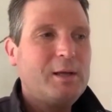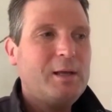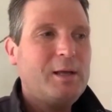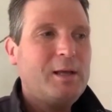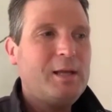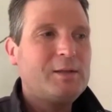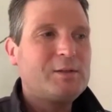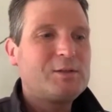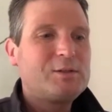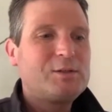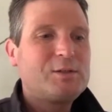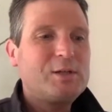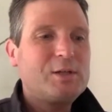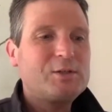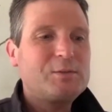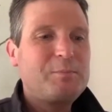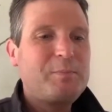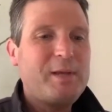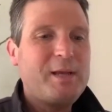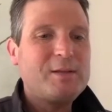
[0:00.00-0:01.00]
it's
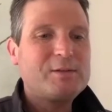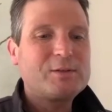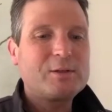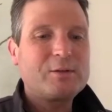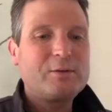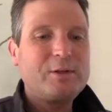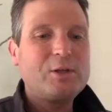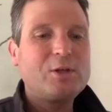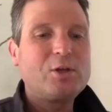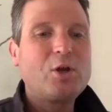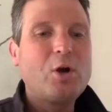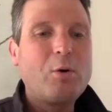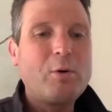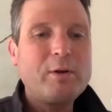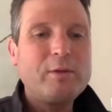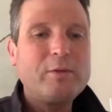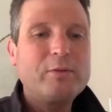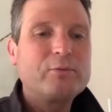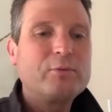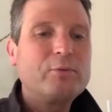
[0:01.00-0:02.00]
just basically
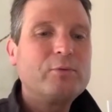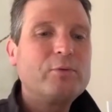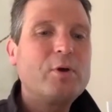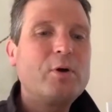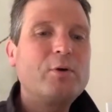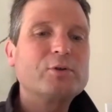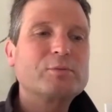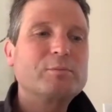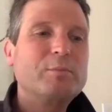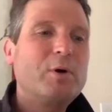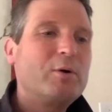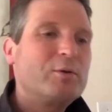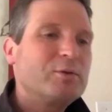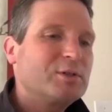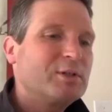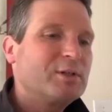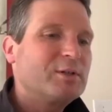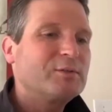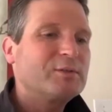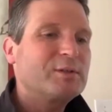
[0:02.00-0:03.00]
going through those
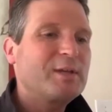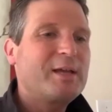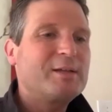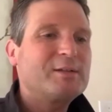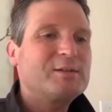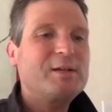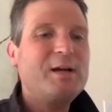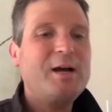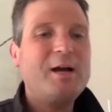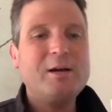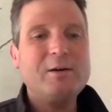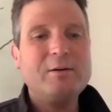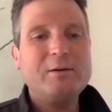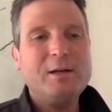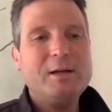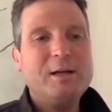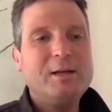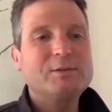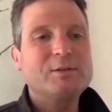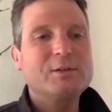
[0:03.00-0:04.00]
motions, as
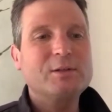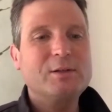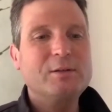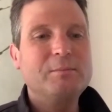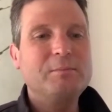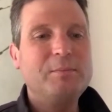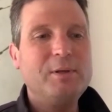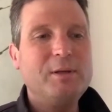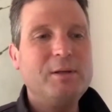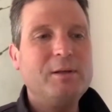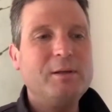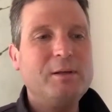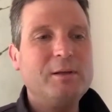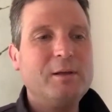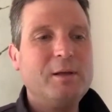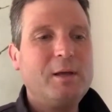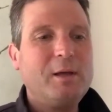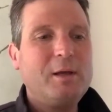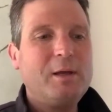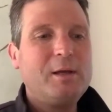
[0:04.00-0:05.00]
tiring as it can be,
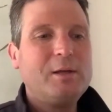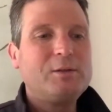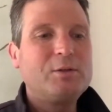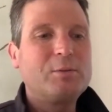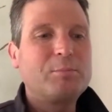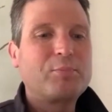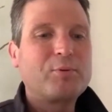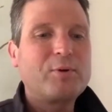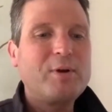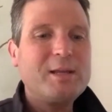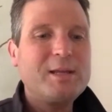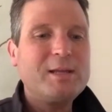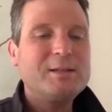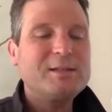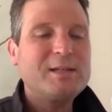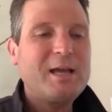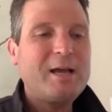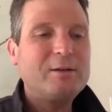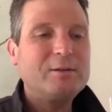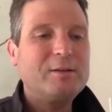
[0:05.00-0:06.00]
to break it
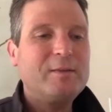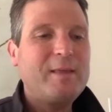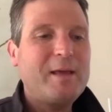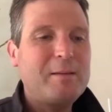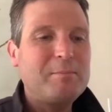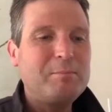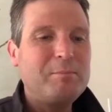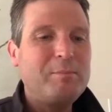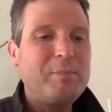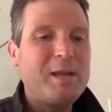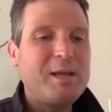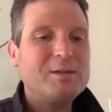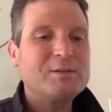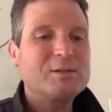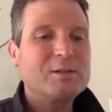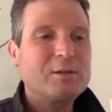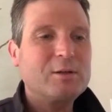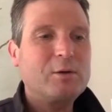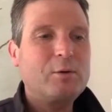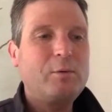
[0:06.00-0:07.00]
down to that
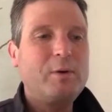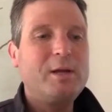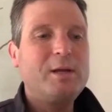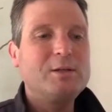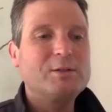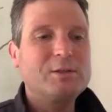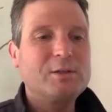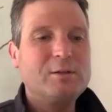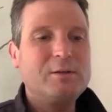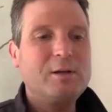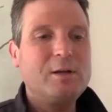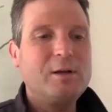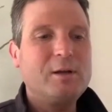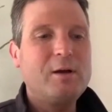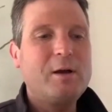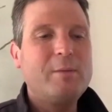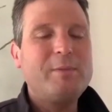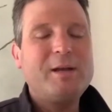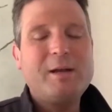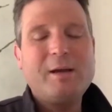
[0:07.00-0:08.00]
basic equation. You know,
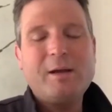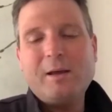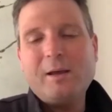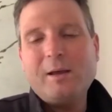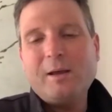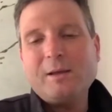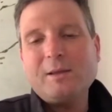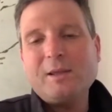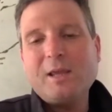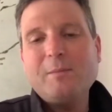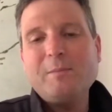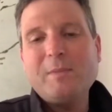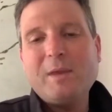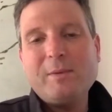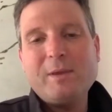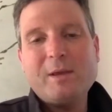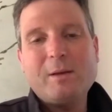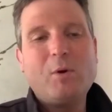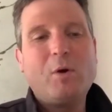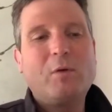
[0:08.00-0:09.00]
I mean, again,
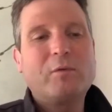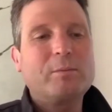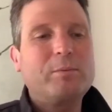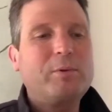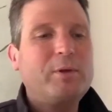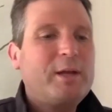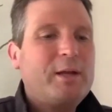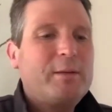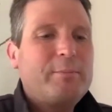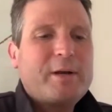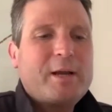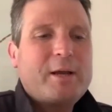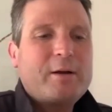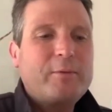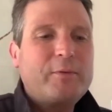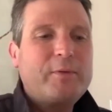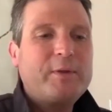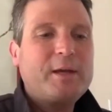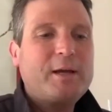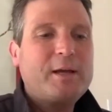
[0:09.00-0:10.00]
maybe I'm overplaying it, but I
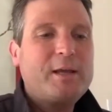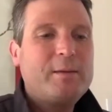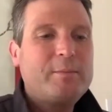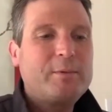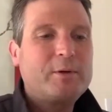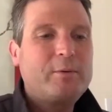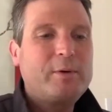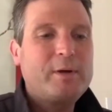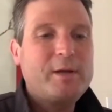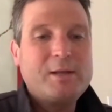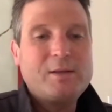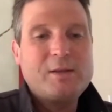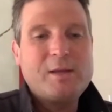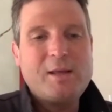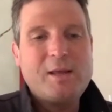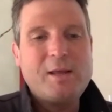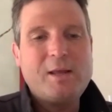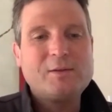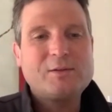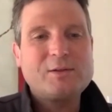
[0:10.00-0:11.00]
don't think I am in a way.
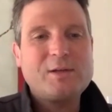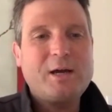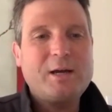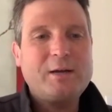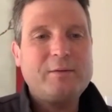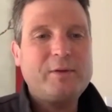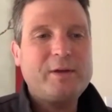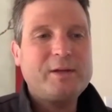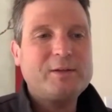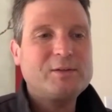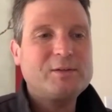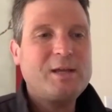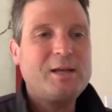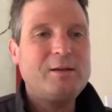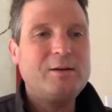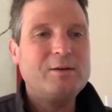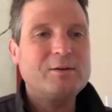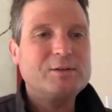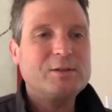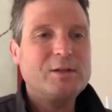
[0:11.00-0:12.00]
It's kind of like saying
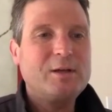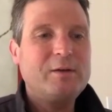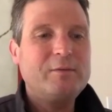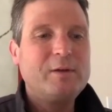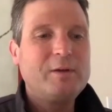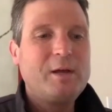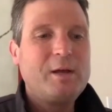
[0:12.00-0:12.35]
to yourself,